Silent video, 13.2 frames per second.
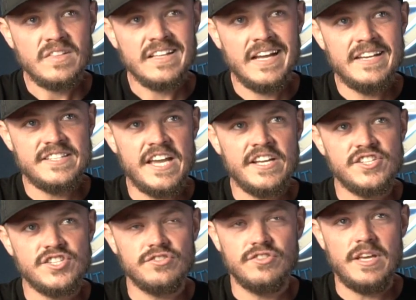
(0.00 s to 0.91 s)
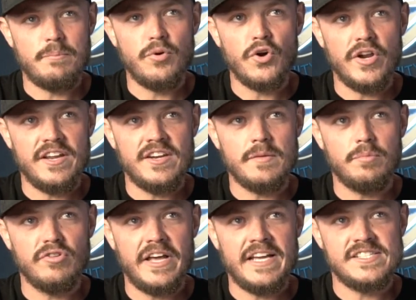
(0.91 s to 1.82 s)
intentionally put into
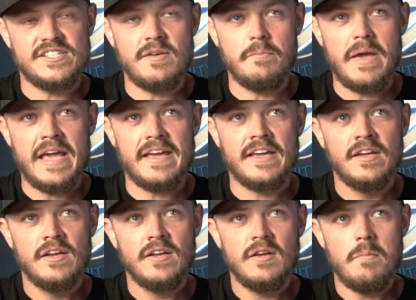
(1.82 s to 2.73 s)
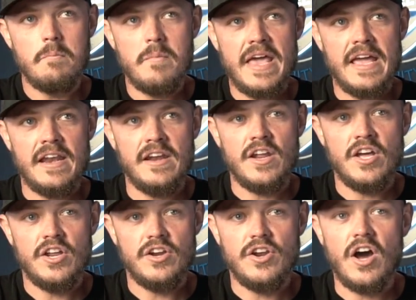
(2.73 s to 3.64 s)
place to make men
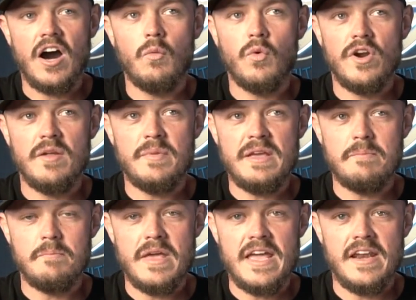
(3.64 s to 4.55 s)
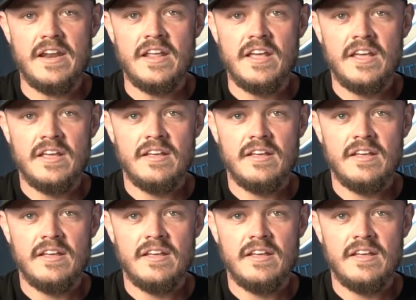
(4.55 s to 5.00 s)
not want to be men